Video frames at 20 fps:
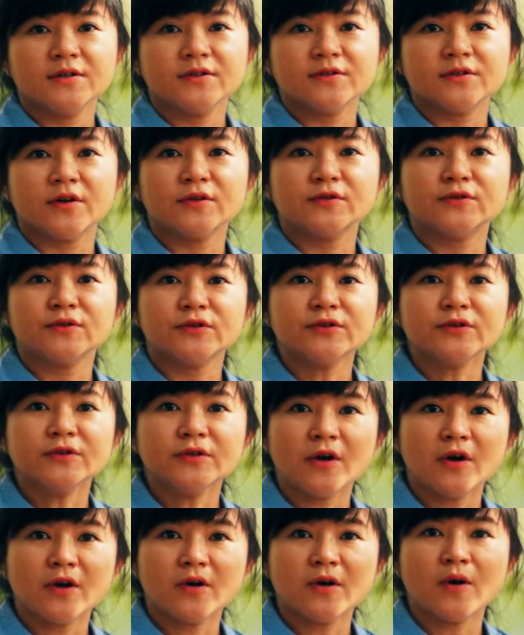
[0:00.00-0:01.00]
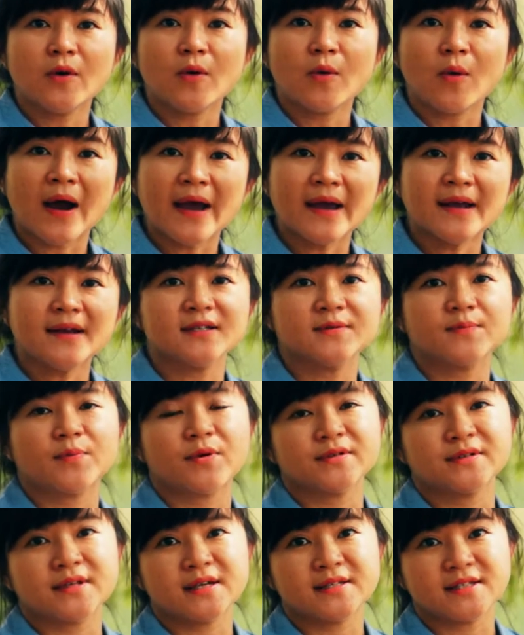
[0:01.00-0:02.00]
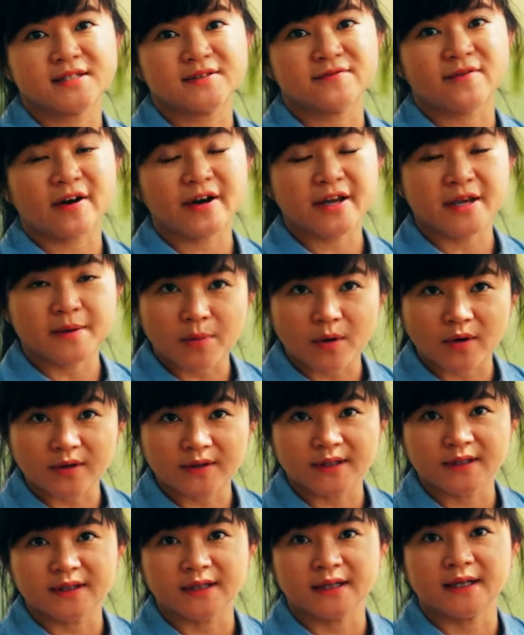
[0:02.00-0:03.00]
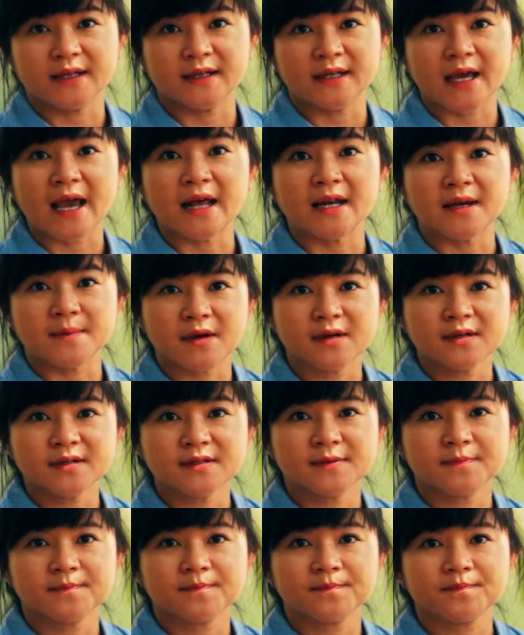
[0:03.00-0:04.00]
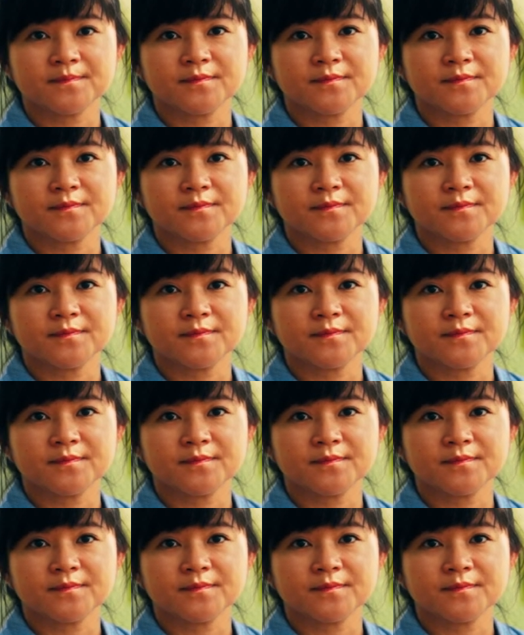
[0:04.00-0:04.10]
So do you know why this process is very important in animals?